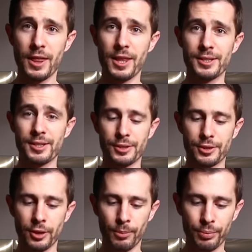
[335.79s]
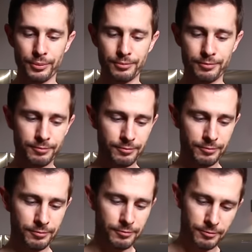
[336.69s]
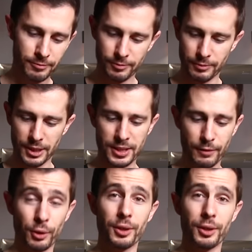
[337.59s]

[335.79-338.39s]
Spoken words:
This is the top. Let's have a